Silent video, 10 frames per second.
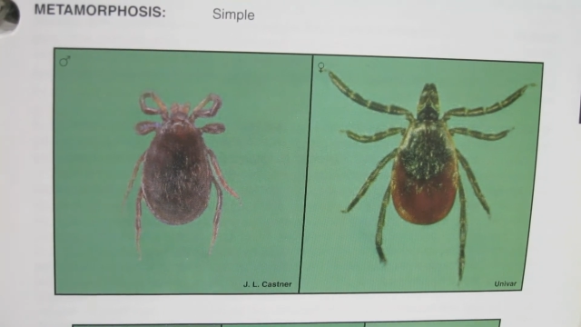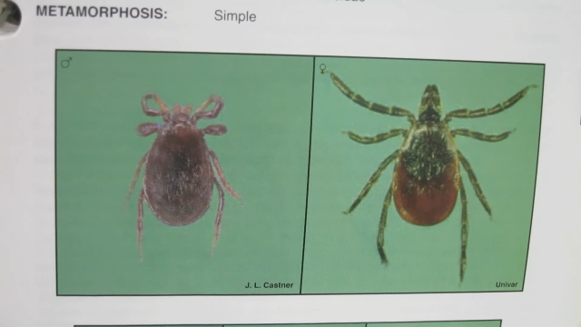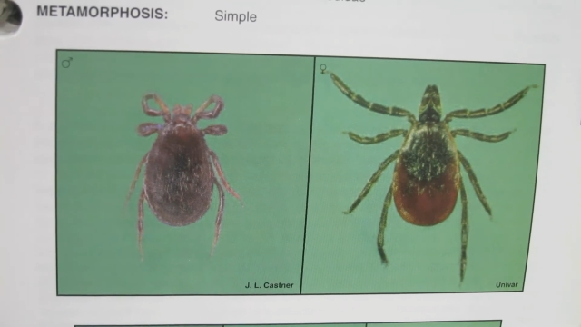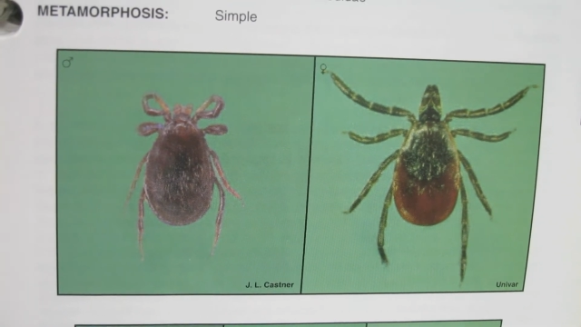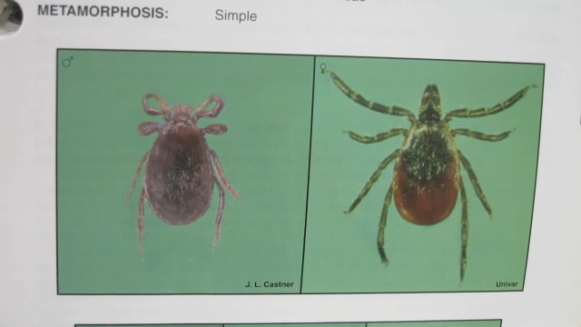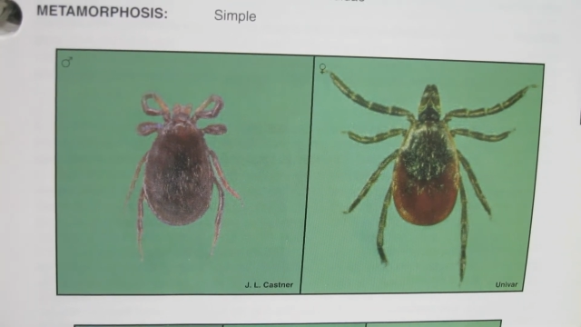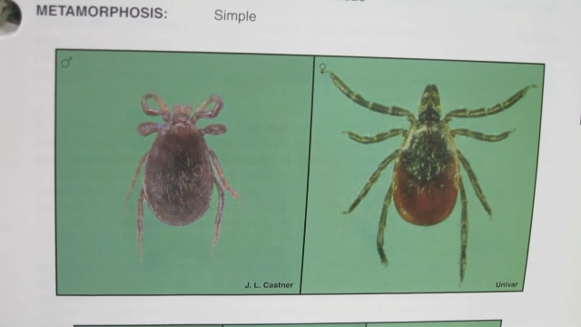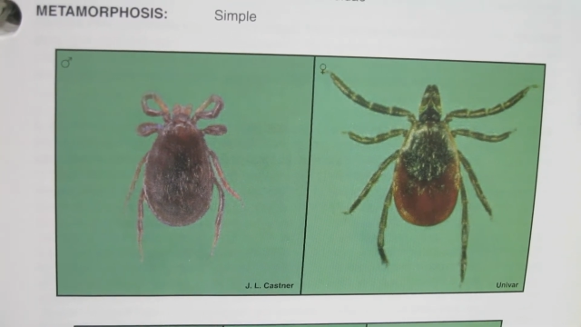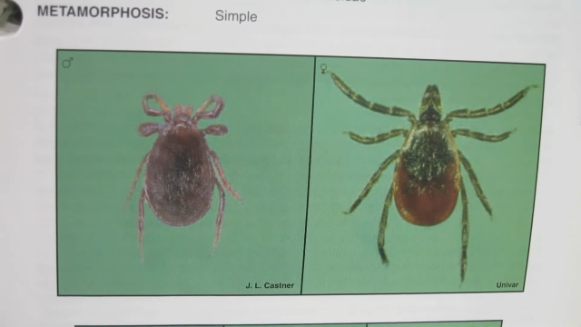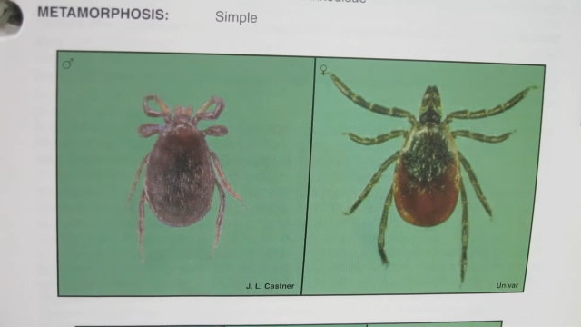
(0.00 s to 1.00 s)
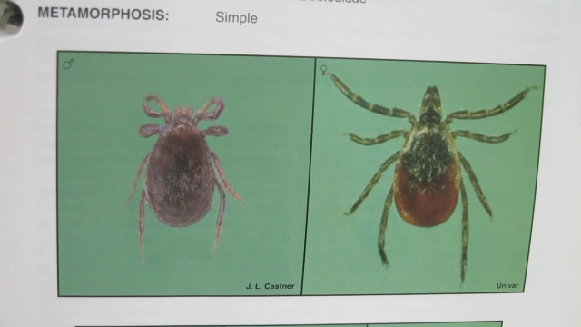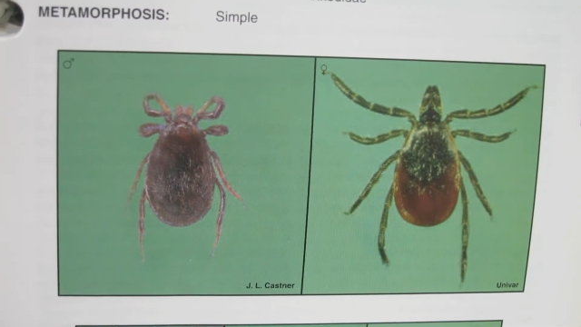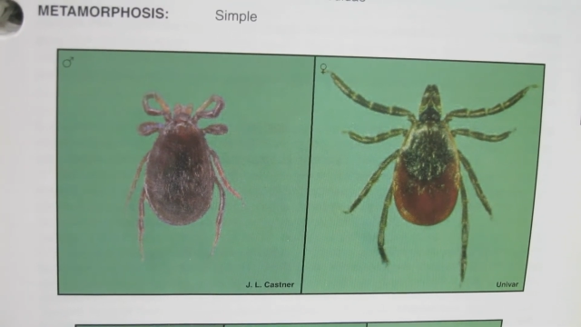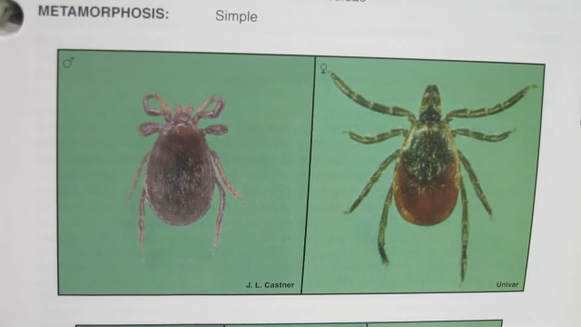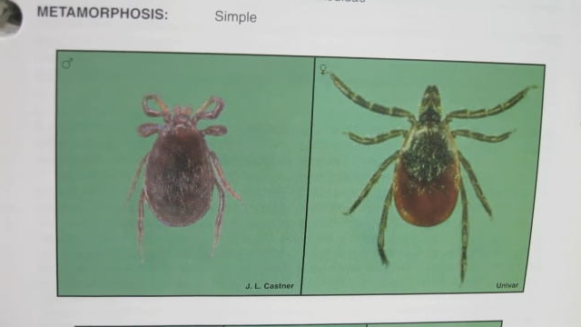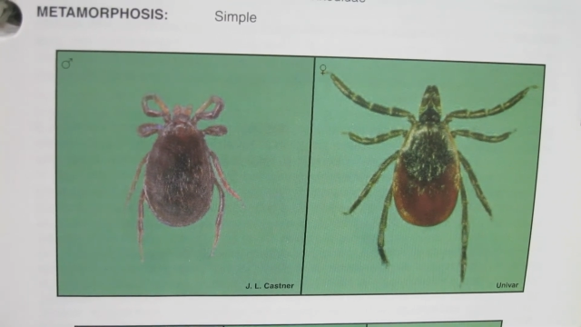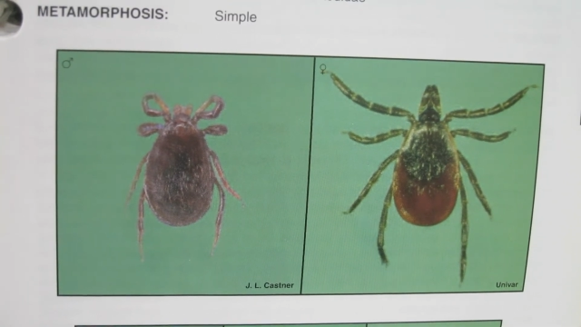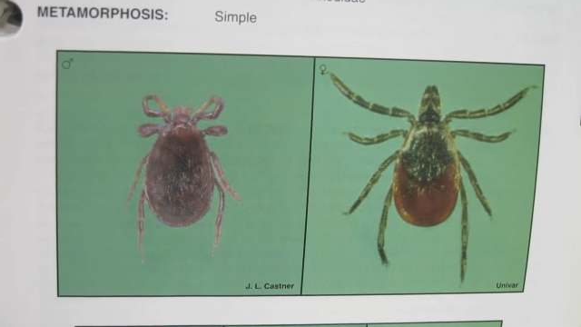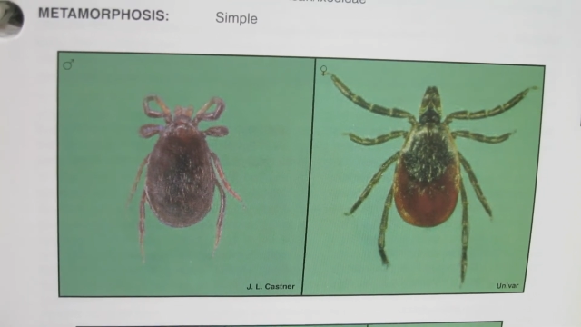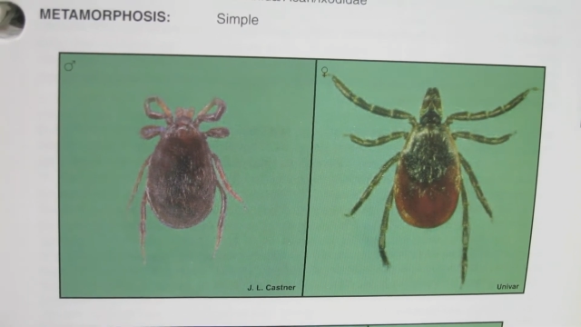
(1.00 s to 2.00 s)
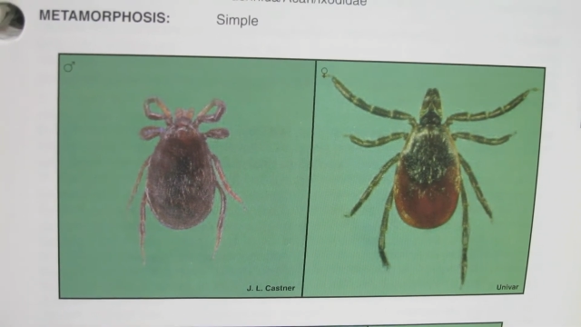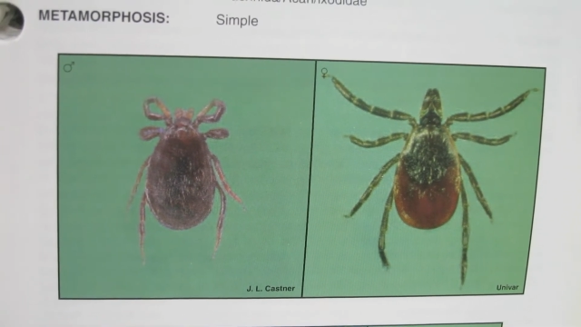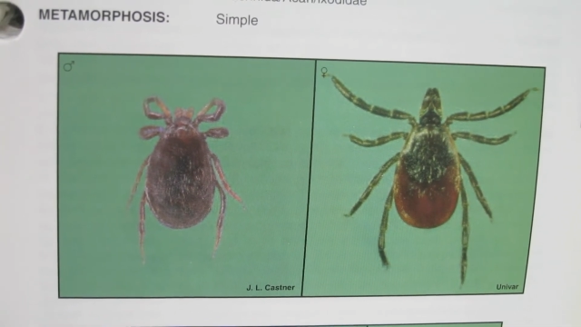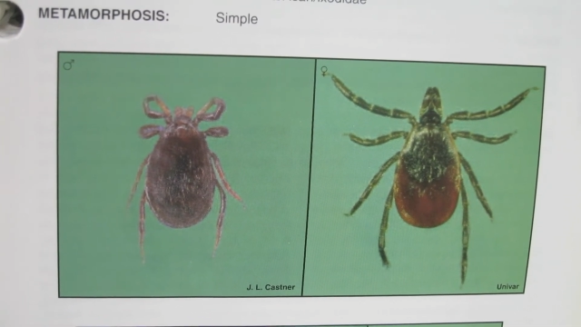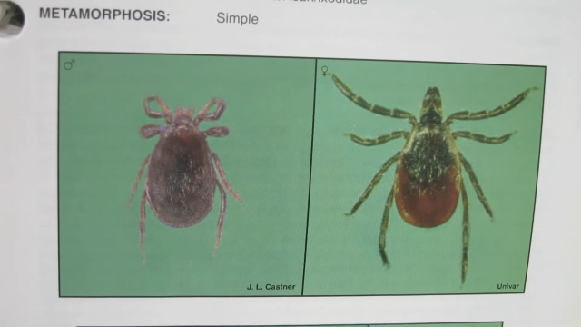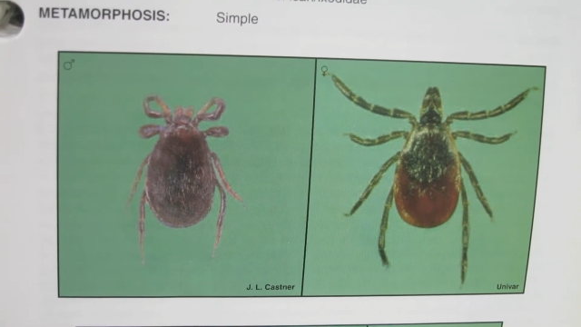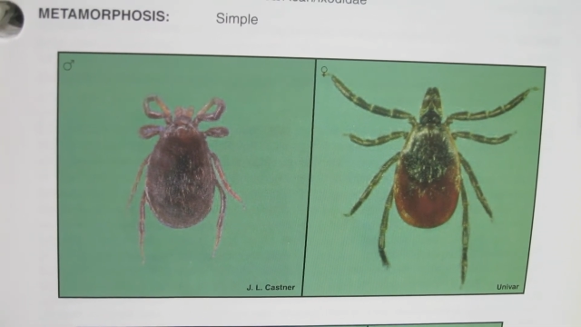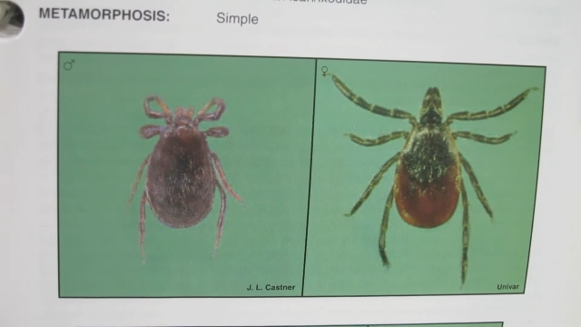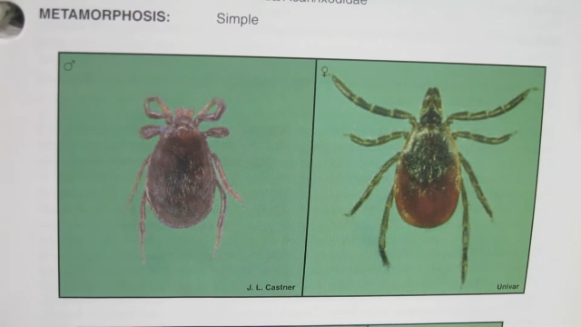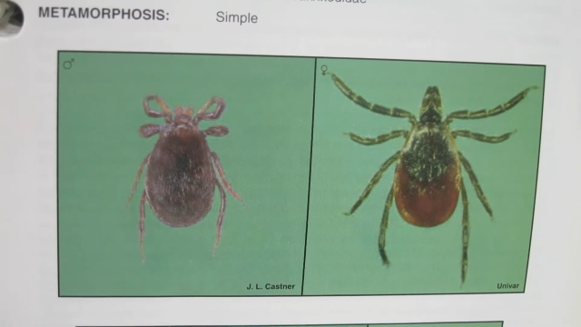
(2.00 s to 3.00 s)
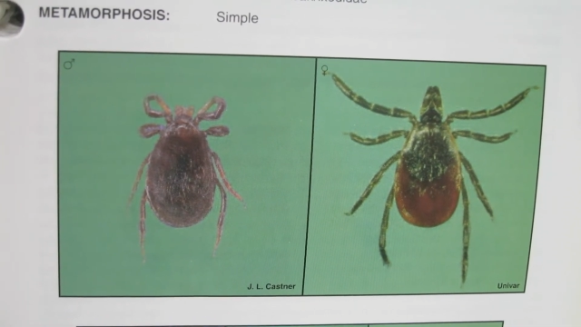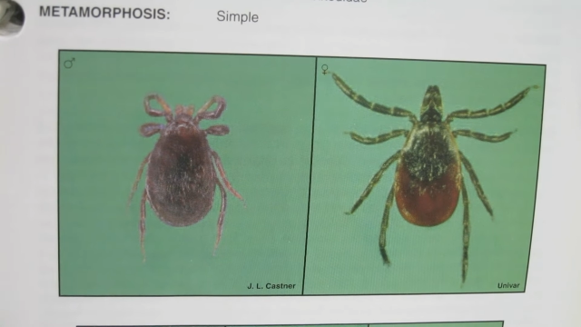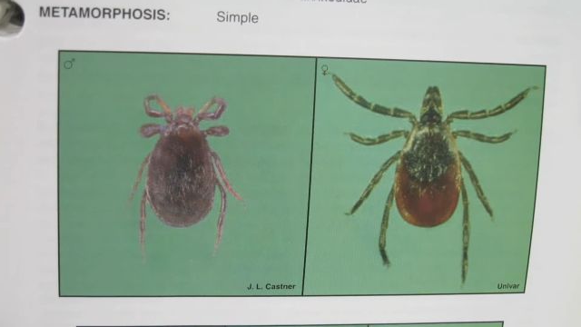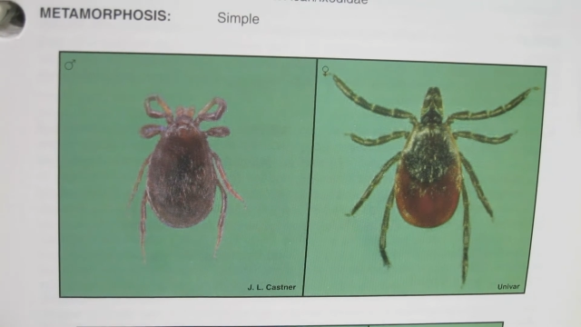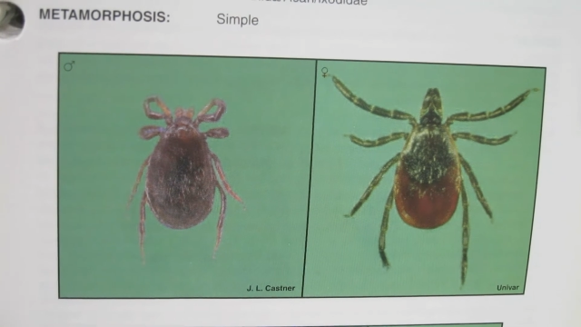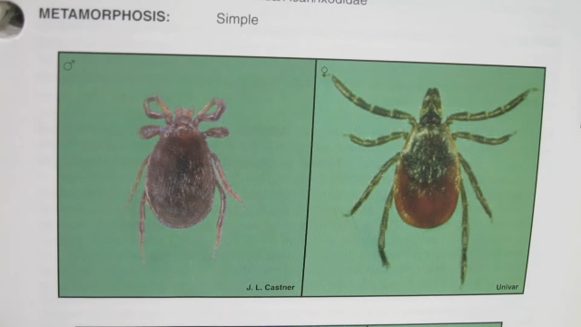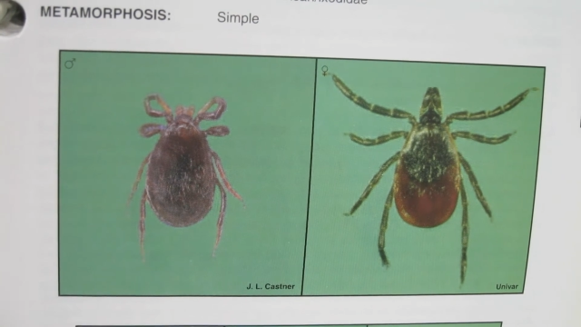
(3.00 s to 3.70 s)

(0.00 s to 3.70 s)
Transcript: No face is visible, so there are no lips to read.